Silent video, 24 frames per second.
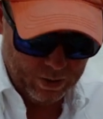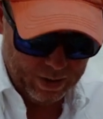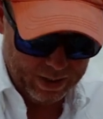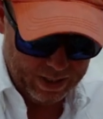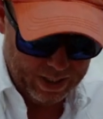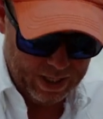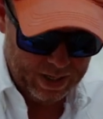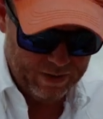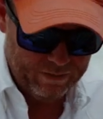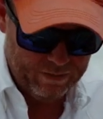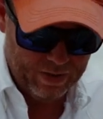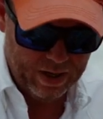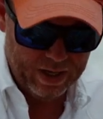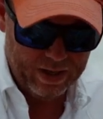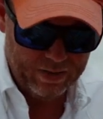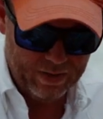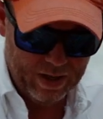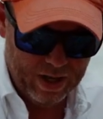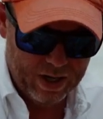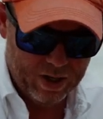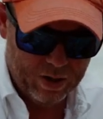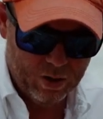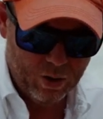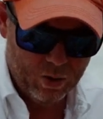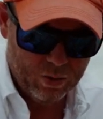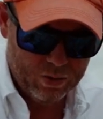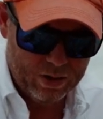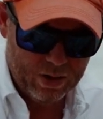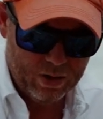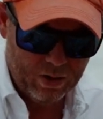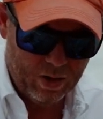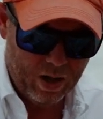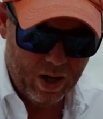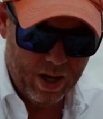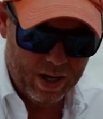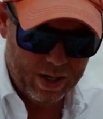again, finding that
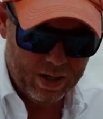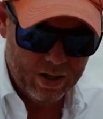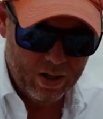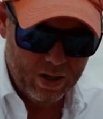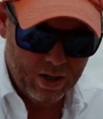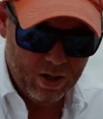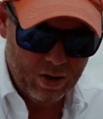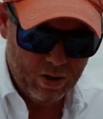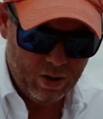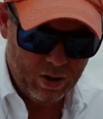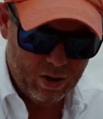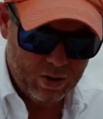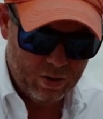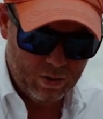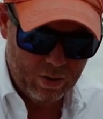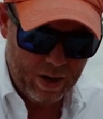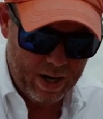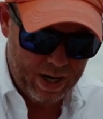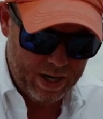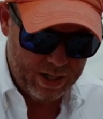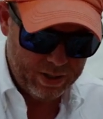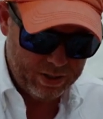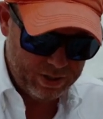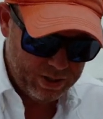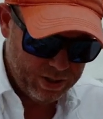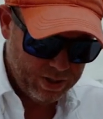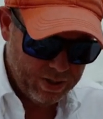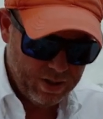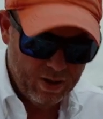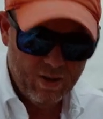Goldilocks hook range,